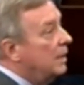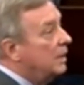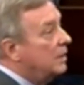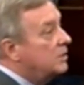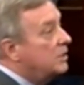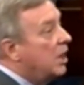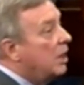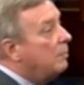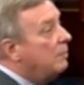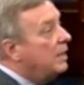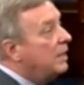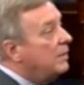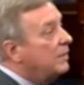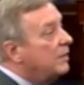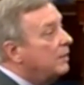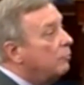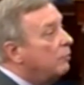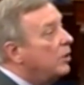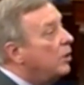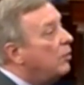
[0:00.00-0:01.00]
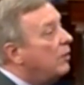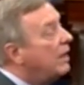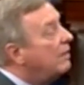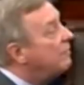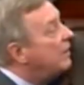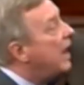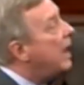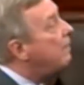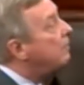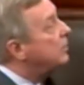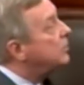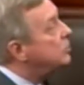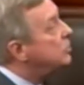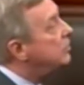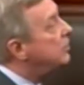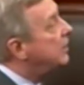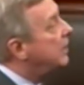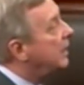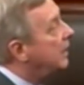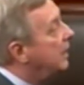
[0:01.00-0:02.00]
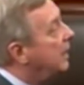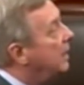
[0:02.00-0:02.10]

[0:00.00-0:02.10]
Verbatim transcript: Tell me that we don't have an opportunity